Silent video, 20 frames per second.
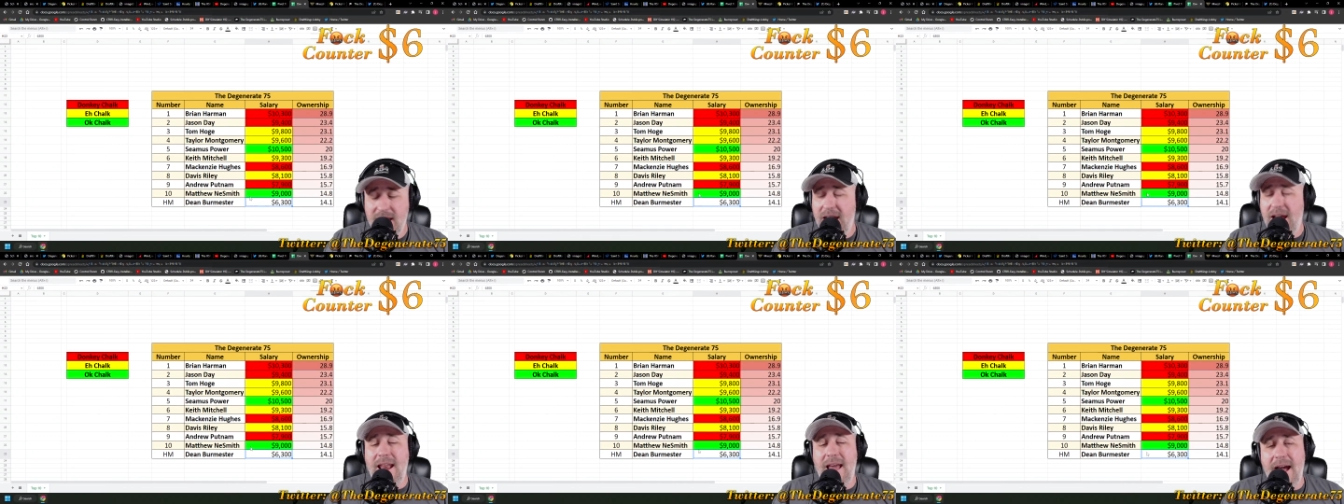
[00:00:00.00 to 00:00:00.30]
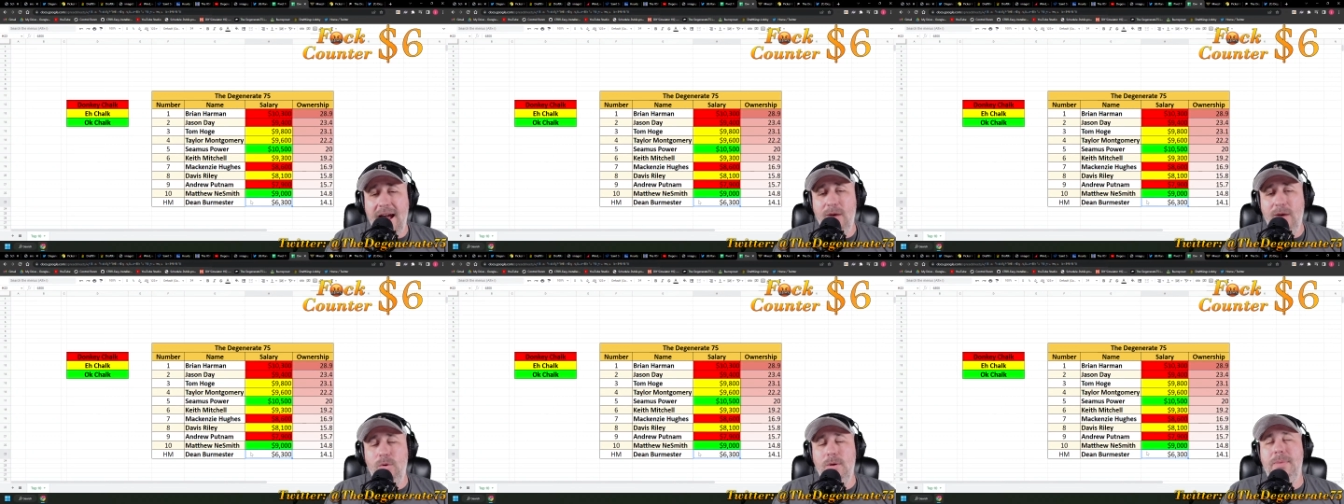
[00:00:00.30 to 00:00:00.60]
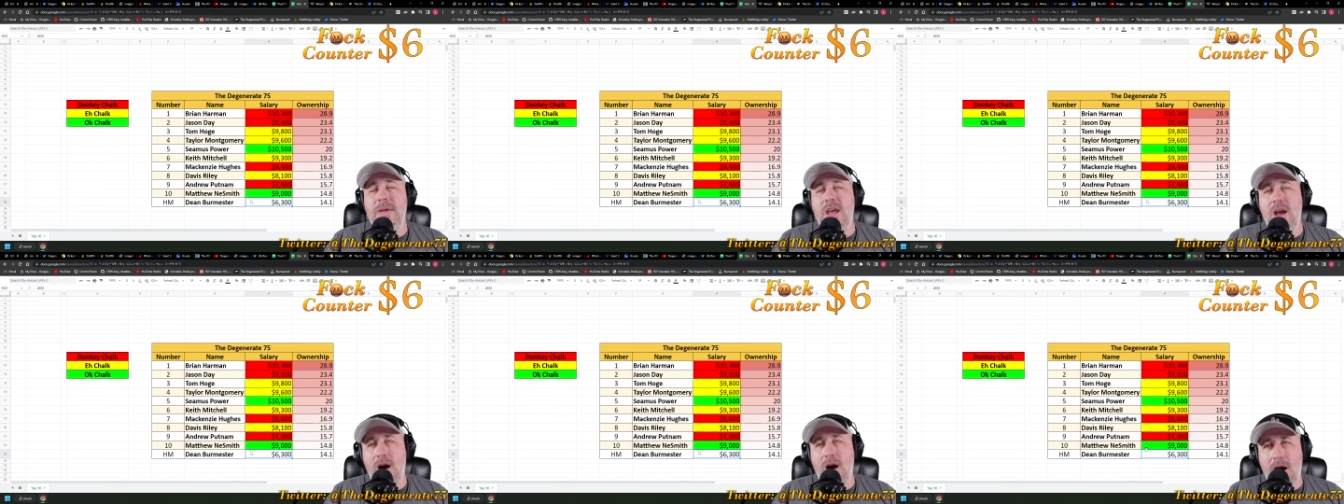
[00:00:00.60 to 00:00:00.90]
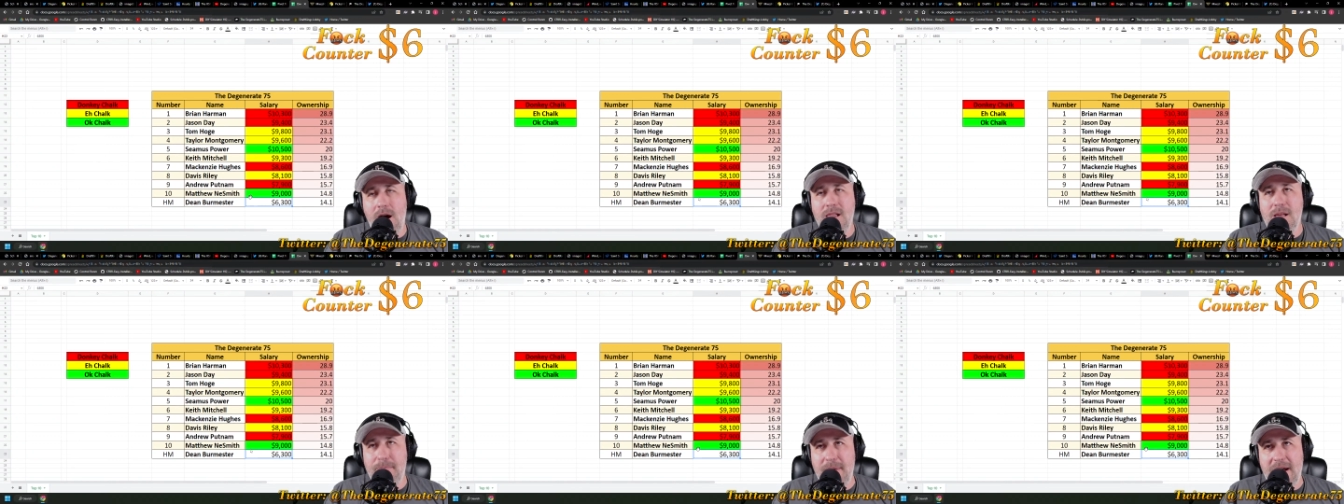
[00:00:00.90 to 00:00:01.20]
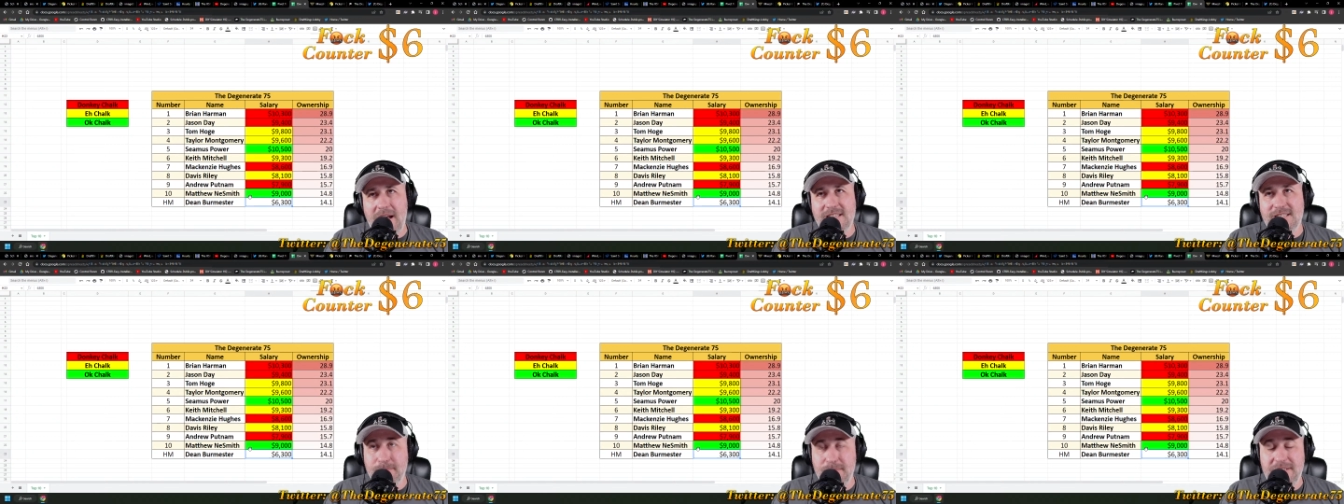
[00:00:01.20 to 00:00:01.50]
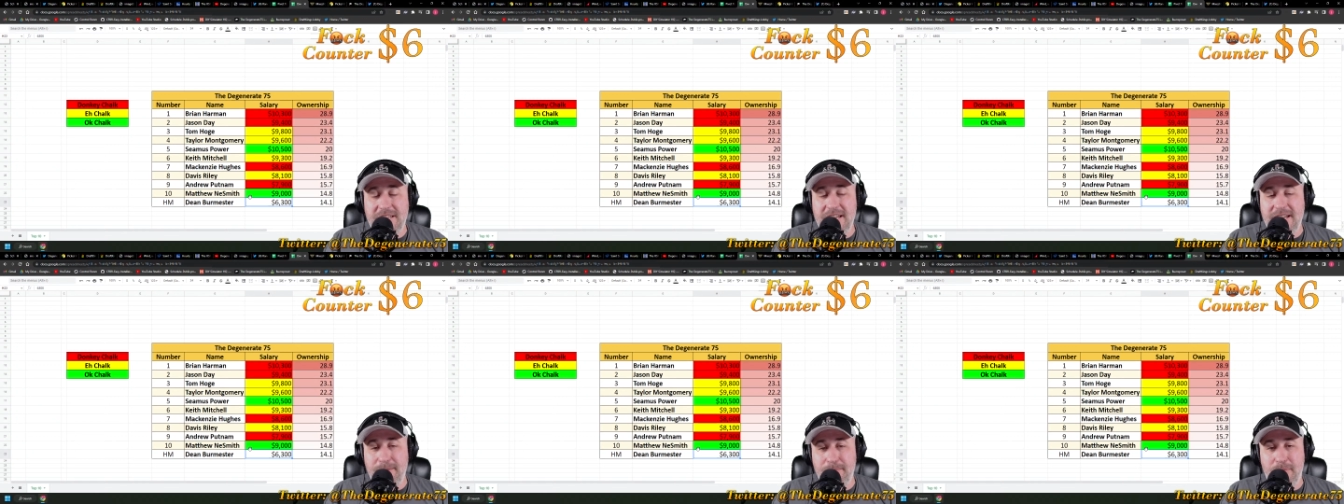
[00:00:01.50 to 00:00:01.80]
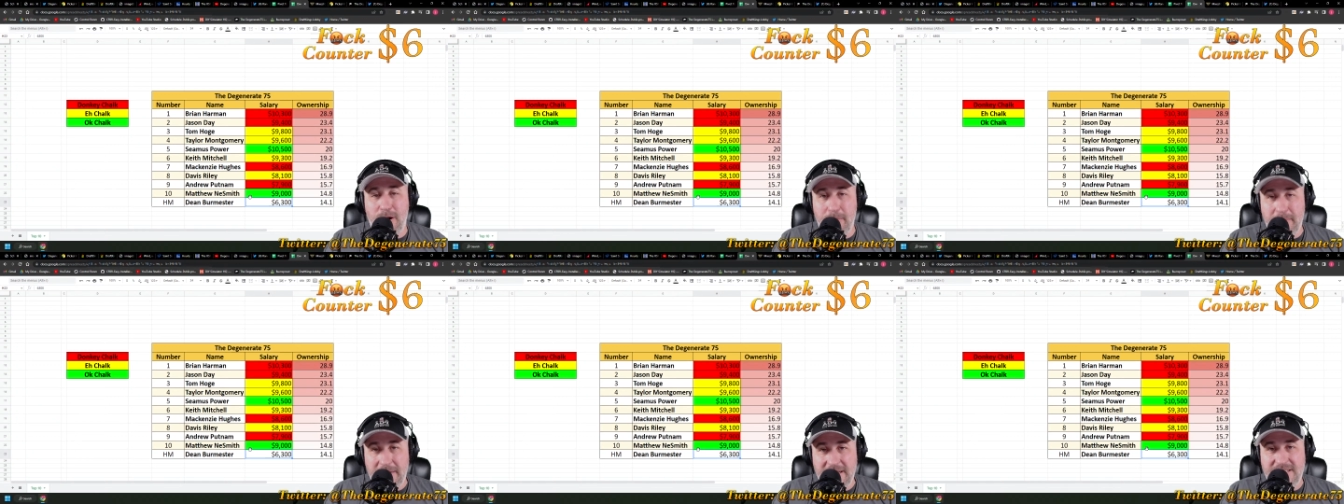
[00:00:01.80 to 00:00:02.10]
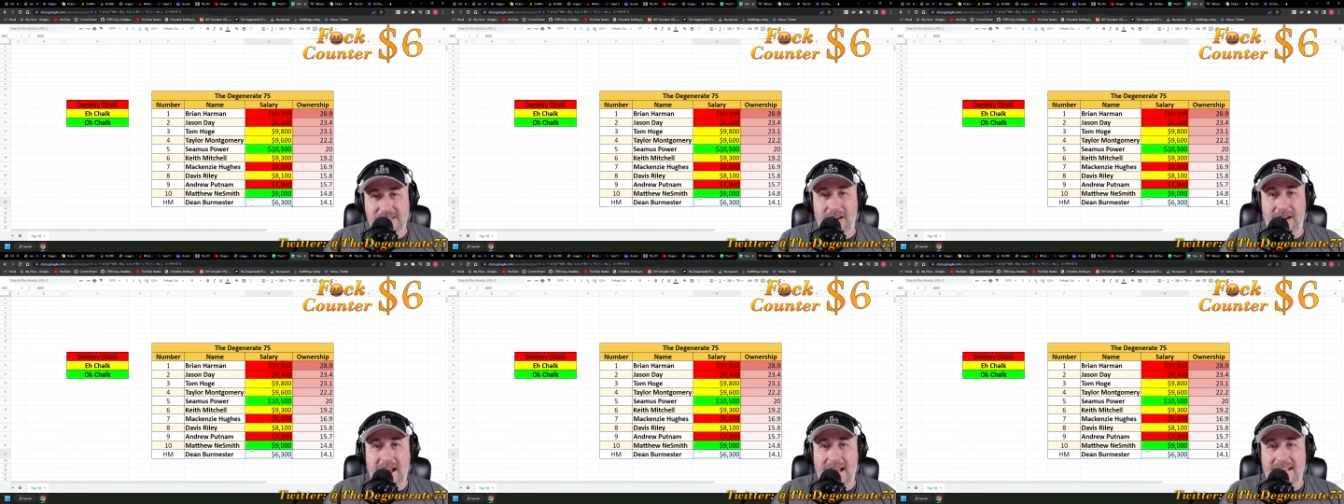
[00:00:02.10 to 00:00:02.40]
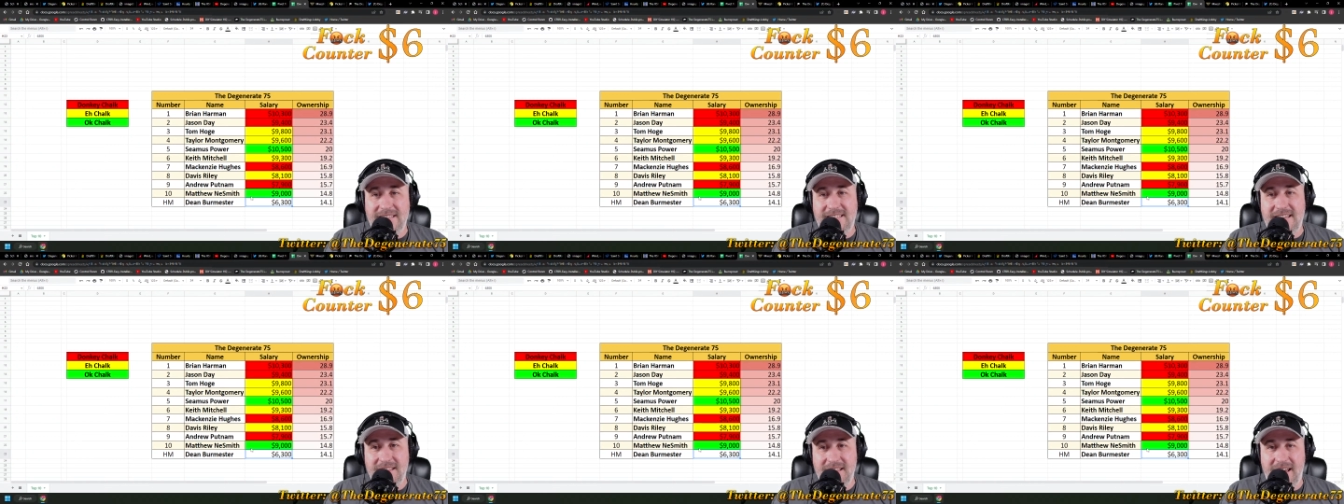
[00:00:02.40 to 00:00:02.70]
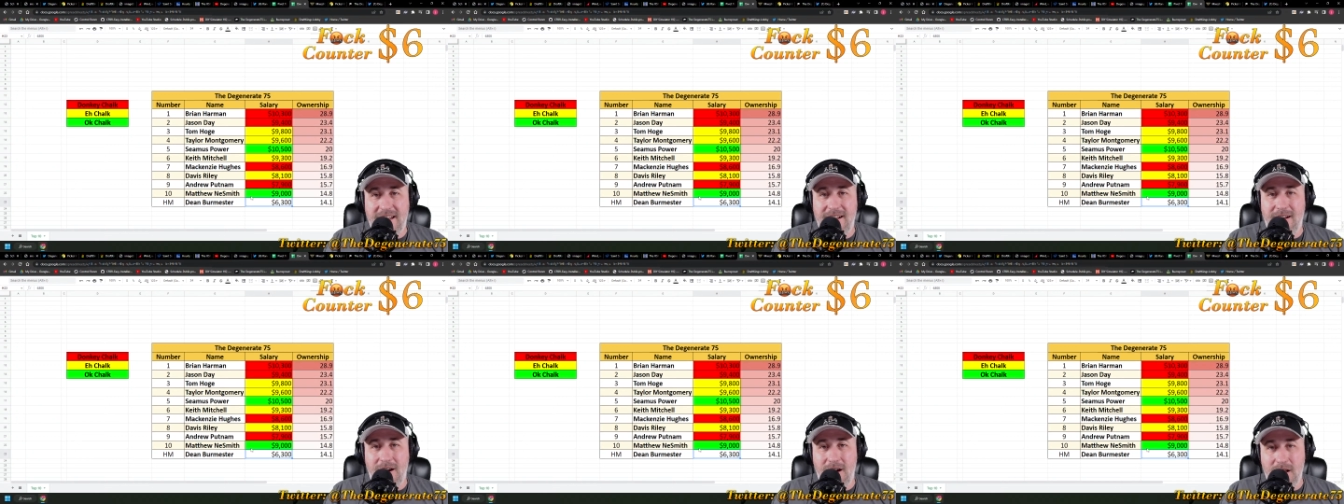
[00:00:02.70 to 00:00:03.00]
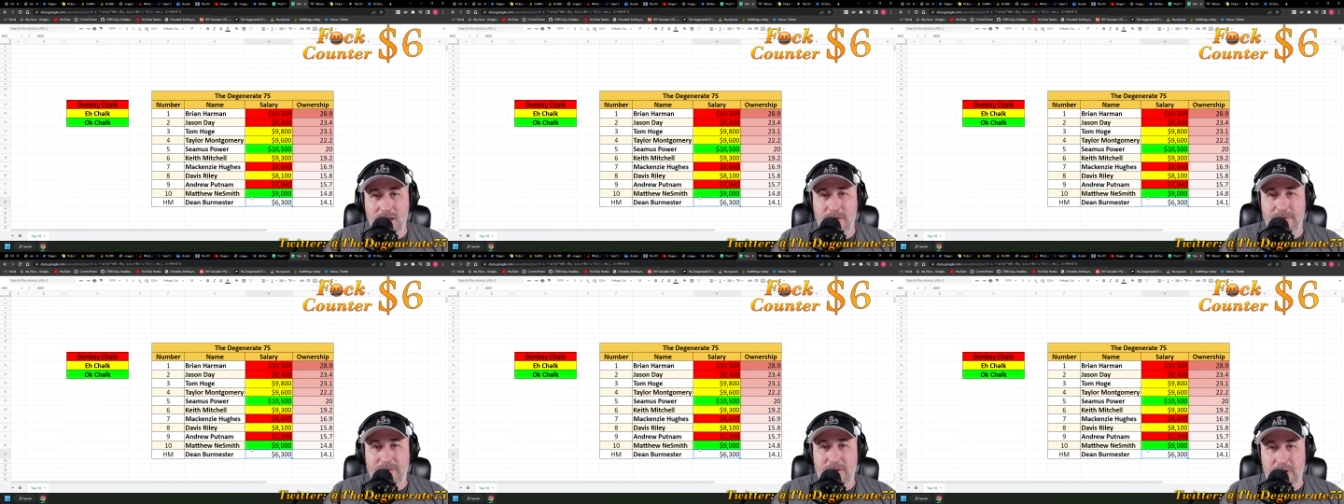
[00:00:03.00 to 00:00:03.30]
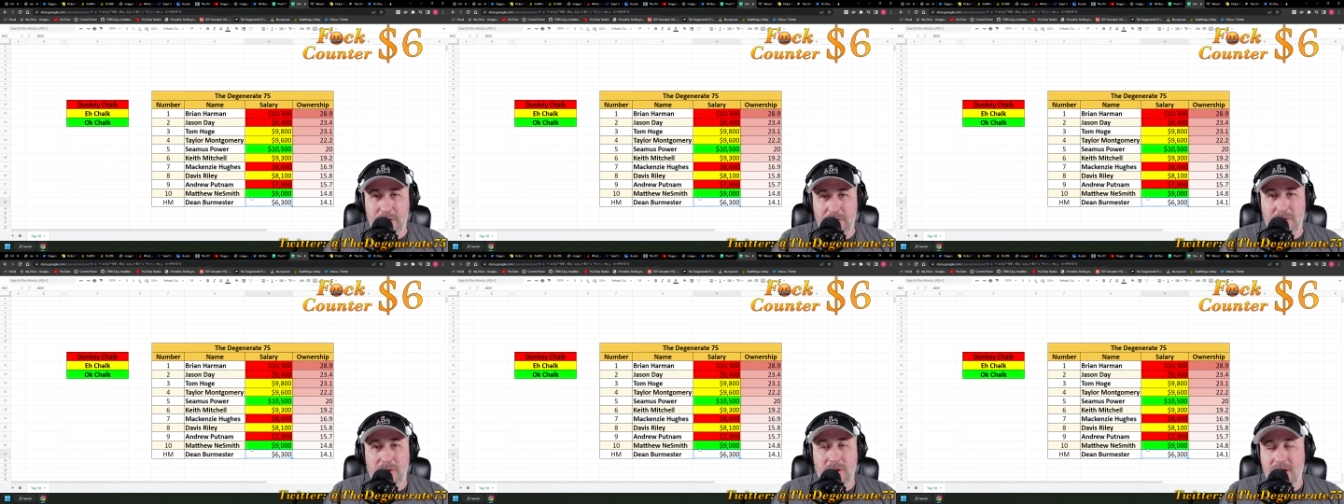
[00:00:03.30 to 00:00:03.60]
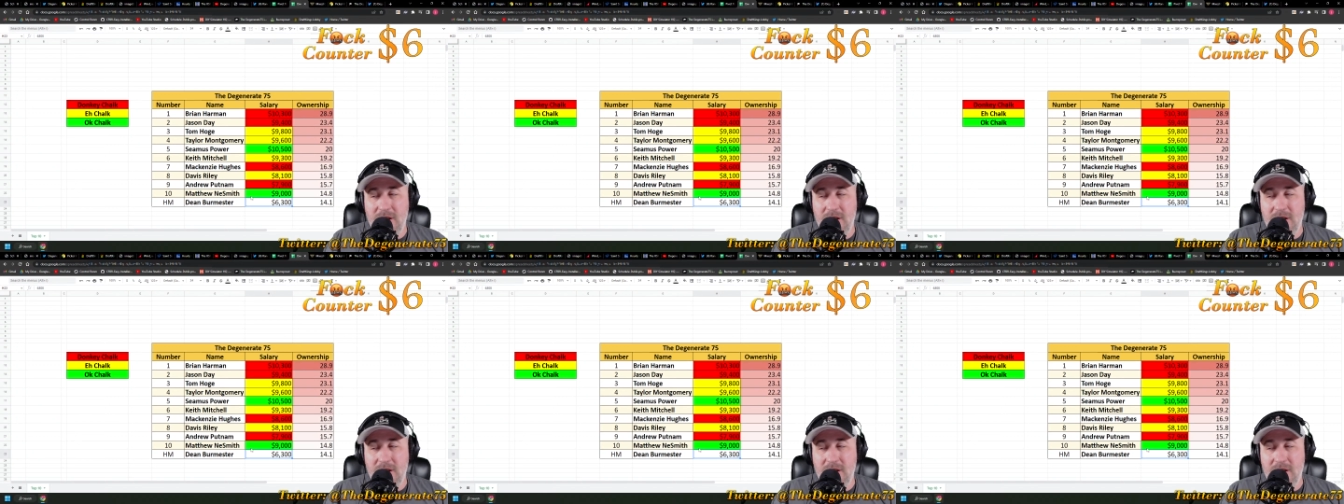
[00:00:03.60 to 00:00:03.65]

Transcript: And I would be all about some Dean Burmeister as he let all of you